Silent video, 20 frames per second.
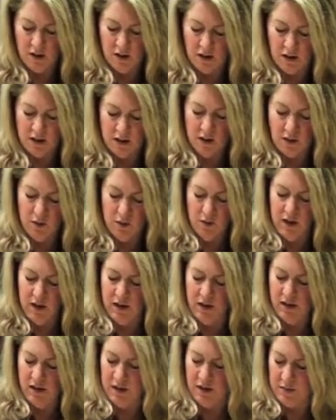Look at
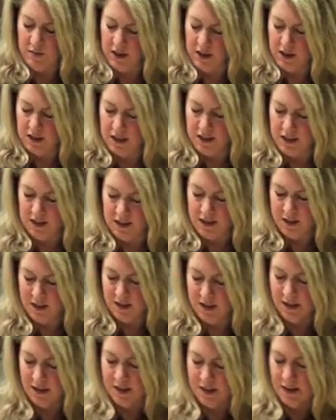that yummy
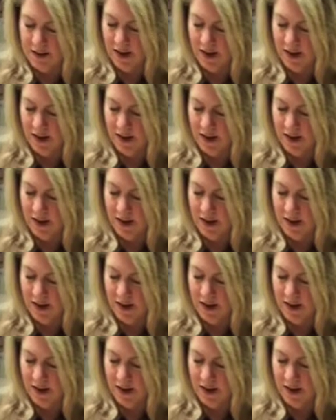cheese.